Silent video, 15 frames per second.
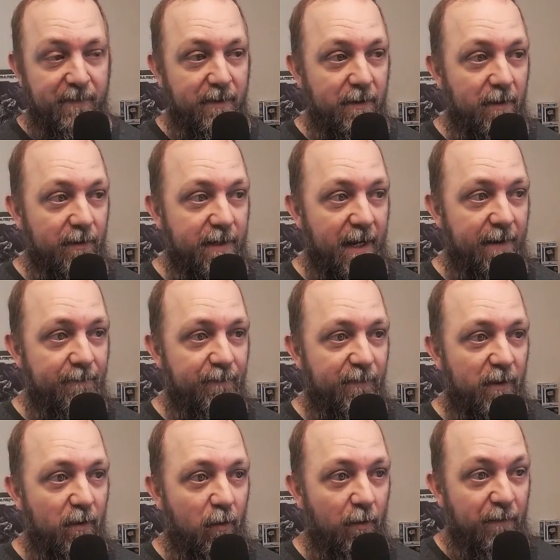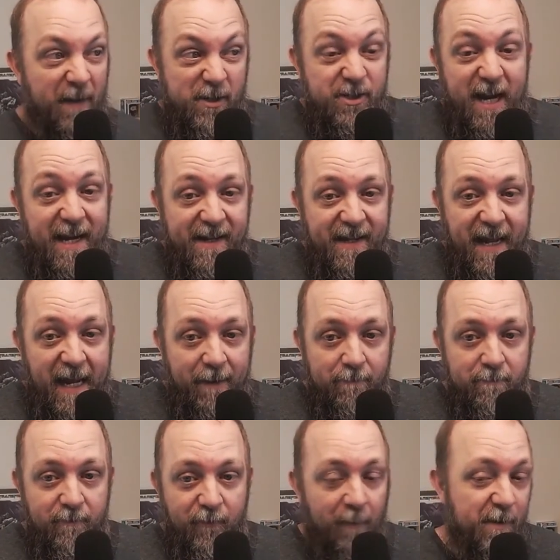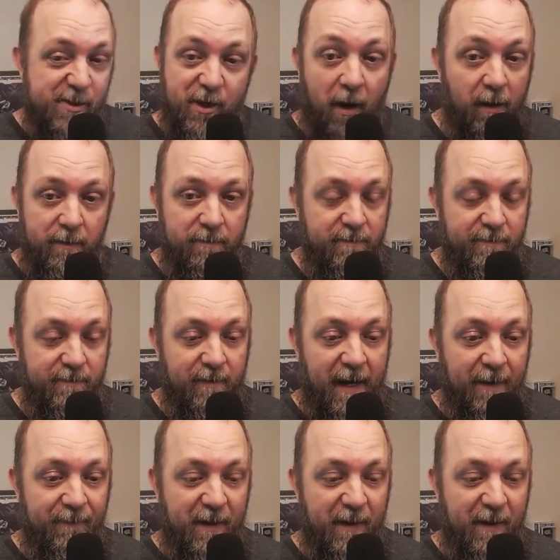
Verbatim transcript: Okay? They just hated the game from the start, right?